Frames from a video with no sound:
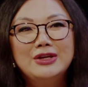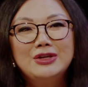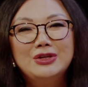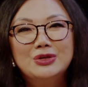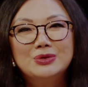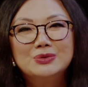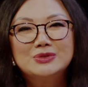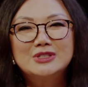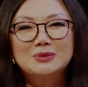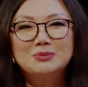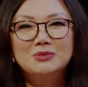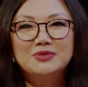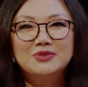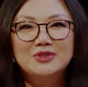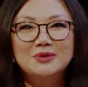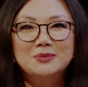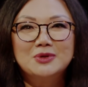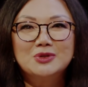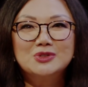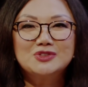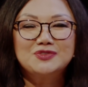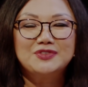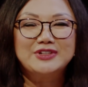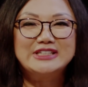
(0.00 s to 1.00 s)
you some of the
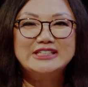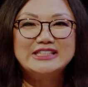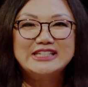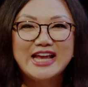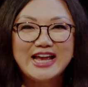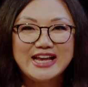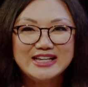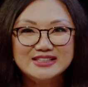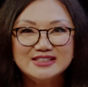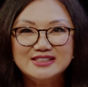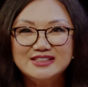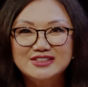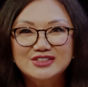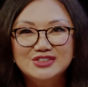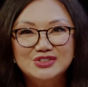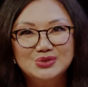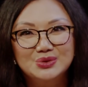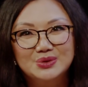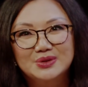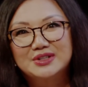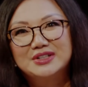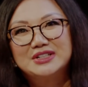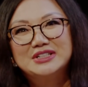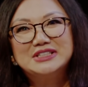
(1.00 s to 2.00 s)
most fantastic
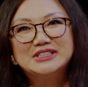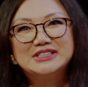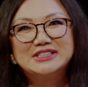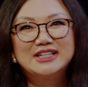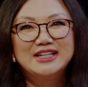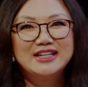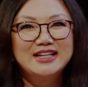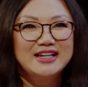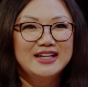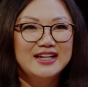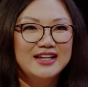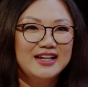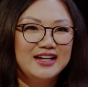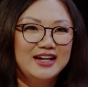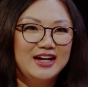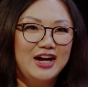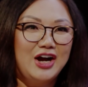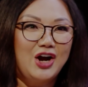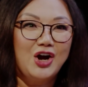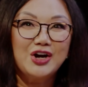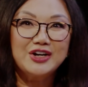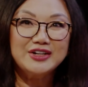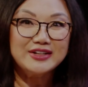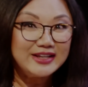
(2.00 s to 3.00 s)
stories,
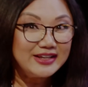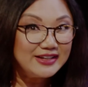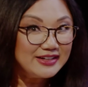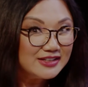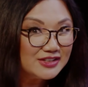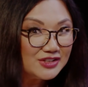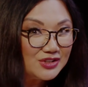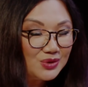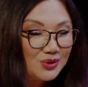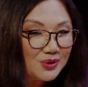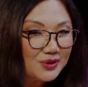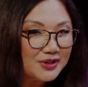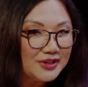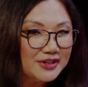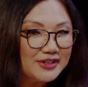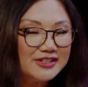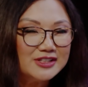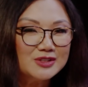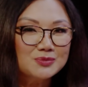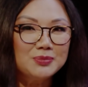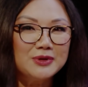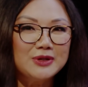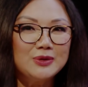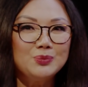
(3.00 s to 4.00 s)
hard-hitting
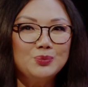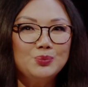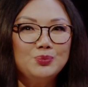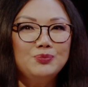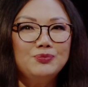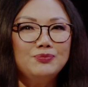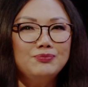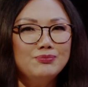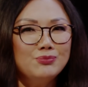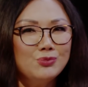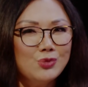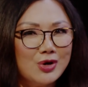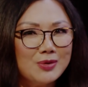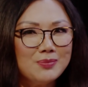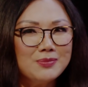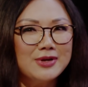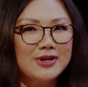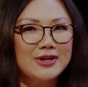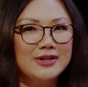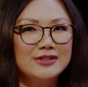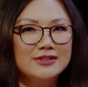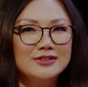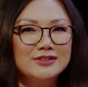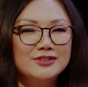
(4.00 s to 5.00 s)
stories, but
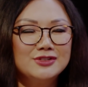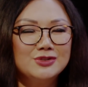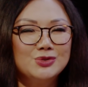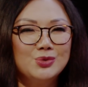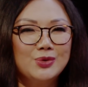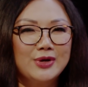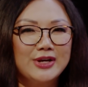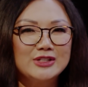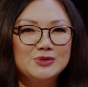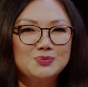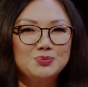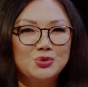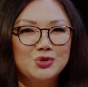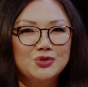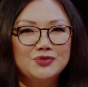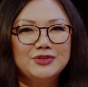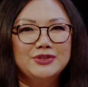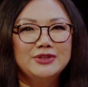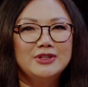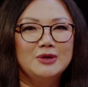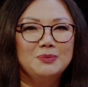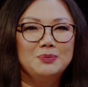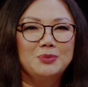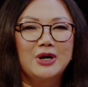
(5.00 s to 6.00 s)
women who has
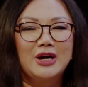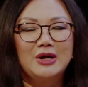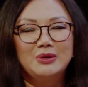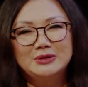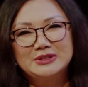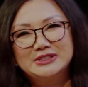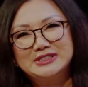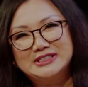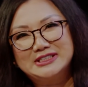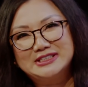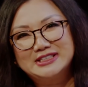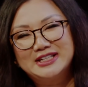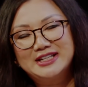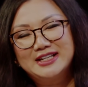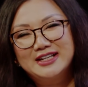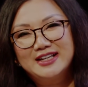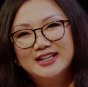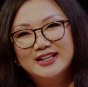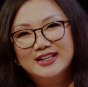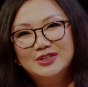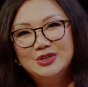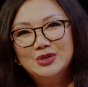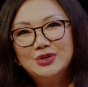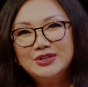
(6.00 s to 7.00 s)
proven their prowess.
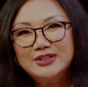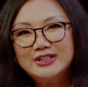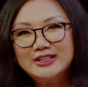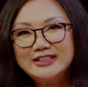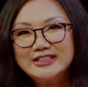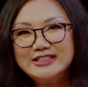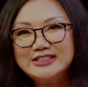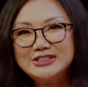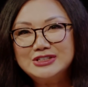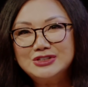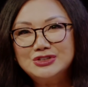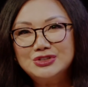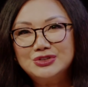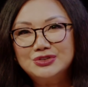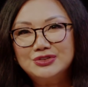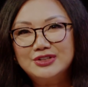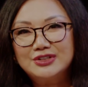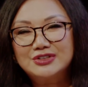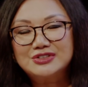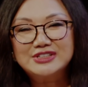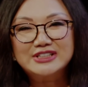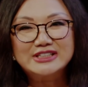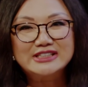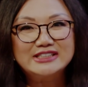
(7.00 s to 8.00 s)
You're going to listen to
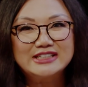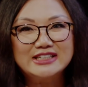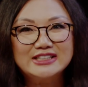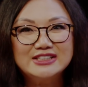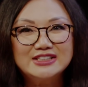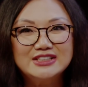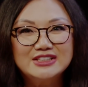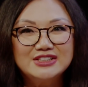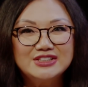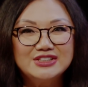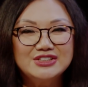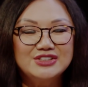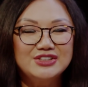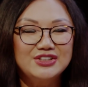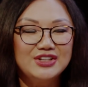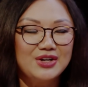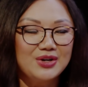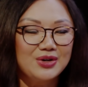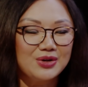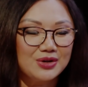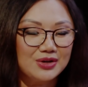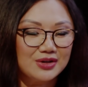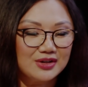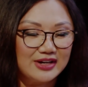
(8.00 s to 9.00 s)
their successes,
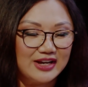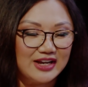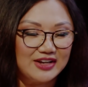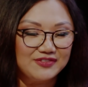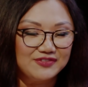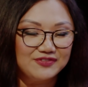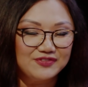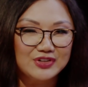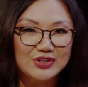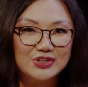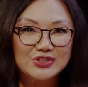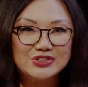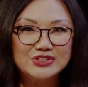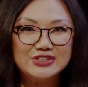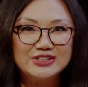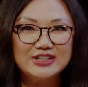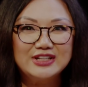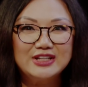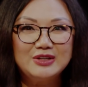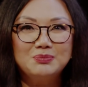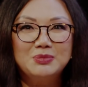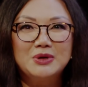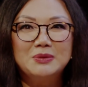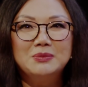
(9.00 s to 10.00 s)
their
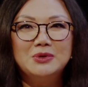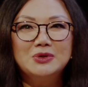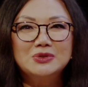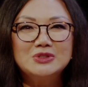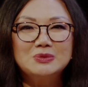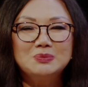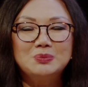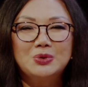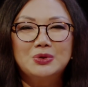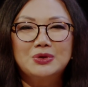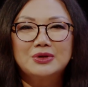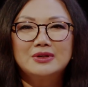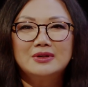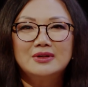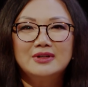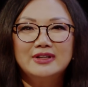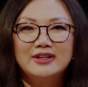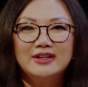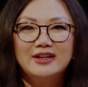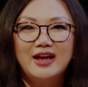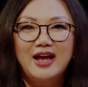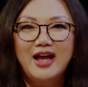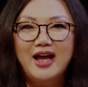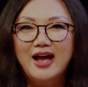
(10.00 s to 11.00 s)
adversity, but most
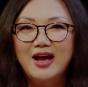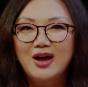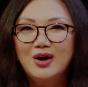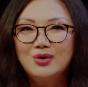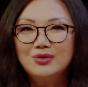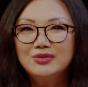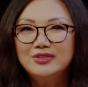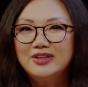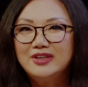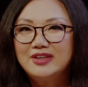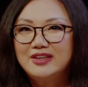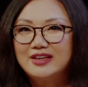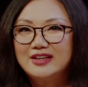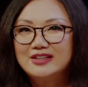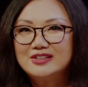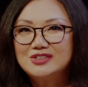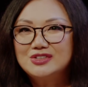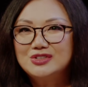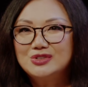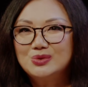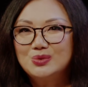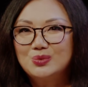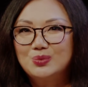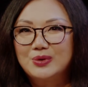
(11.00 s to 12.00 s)
importantly, how they get
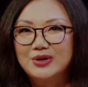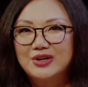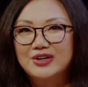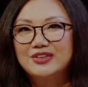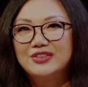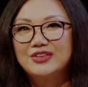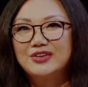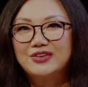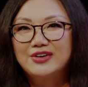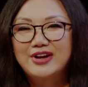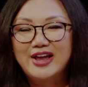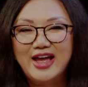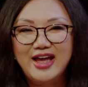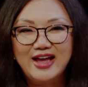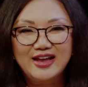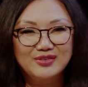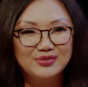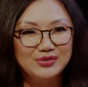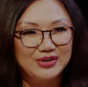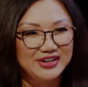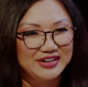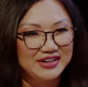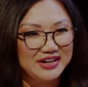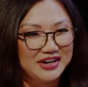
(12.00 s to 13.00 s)
to where they're at
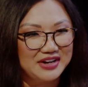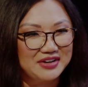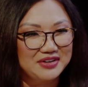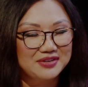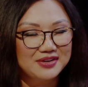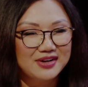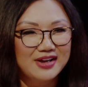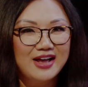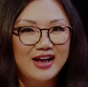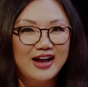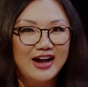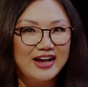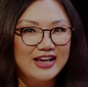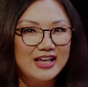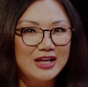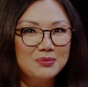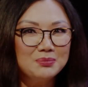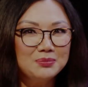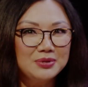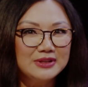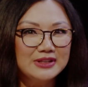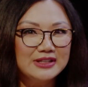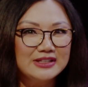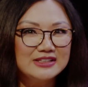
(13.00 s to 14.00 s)
right now. I
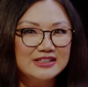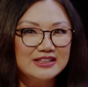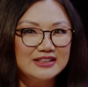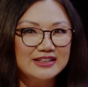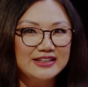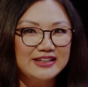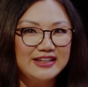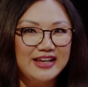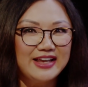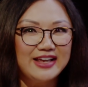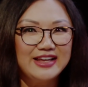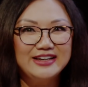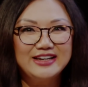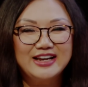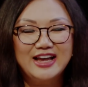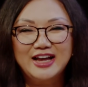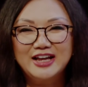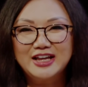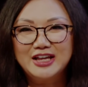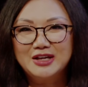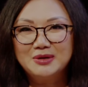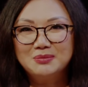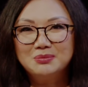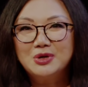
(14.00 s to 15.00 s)
am Belynda Lee, and I
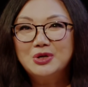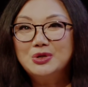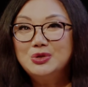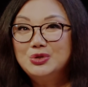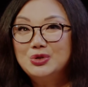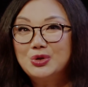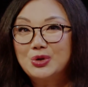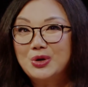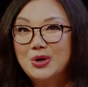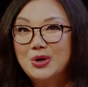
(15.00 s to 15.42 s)
am your